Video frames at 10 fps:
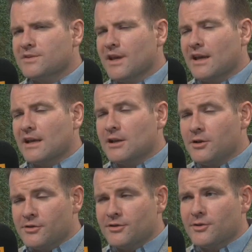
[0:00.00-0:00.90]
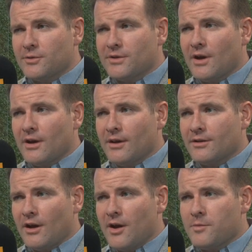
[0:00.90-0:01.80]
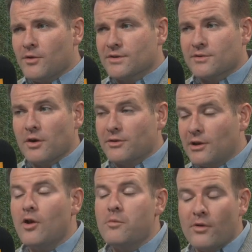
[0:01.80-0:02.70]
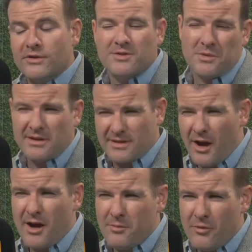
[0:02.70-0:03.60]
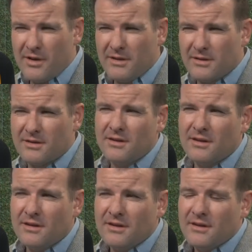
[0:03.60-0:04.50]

we say, included you in the the high points as, or the low points as well as the high points? Yeah, kind